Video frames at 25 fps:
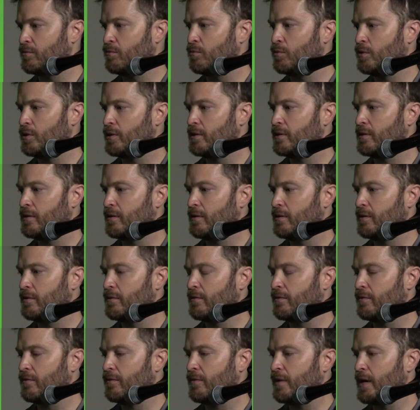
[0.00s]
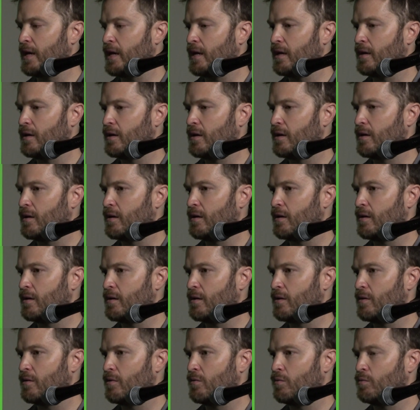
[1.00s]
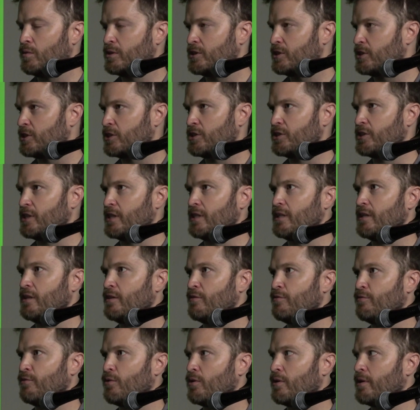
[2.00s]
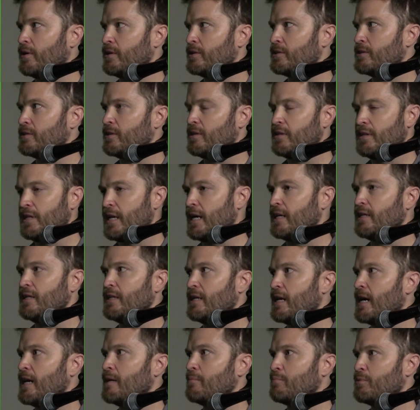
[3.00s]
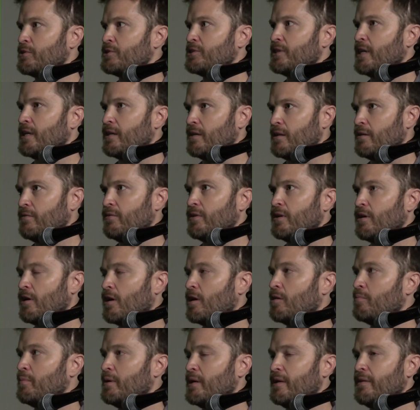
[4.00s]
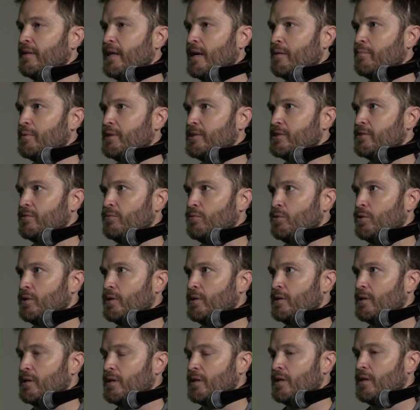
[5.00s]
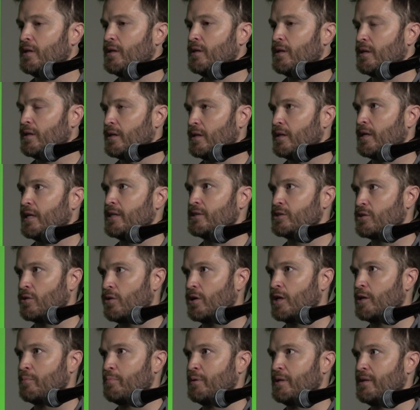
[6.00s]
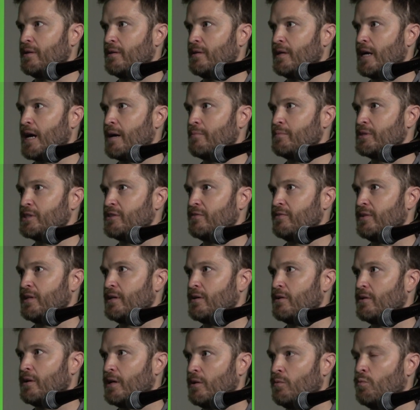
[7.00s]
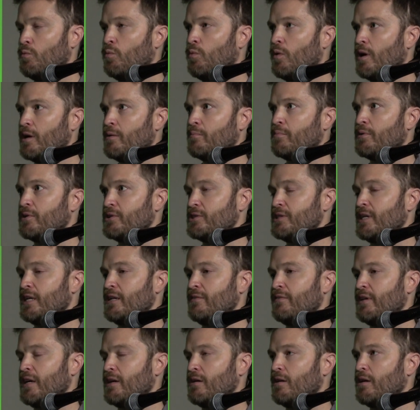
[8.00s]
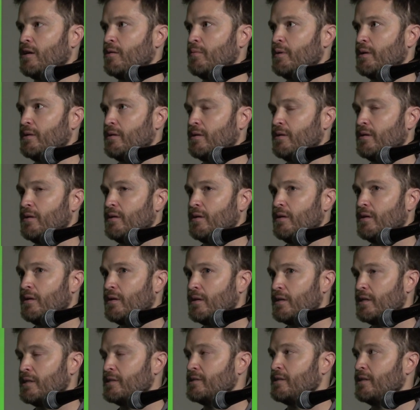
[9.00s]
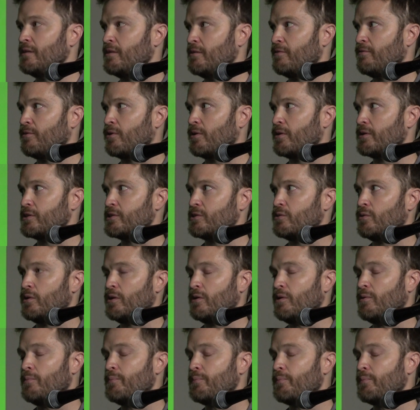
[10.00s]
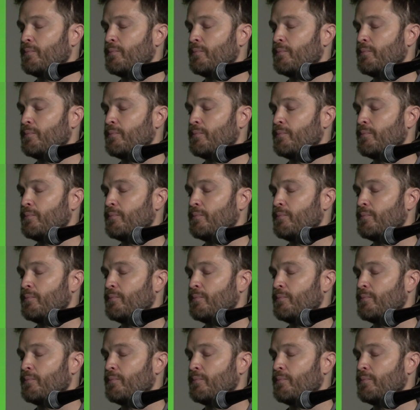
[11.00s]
wood that was just sitting in the forest, 99% of the carbon in that piece of wood has gone up into the atmosphere, and 1% of that carbon is in the forest soil.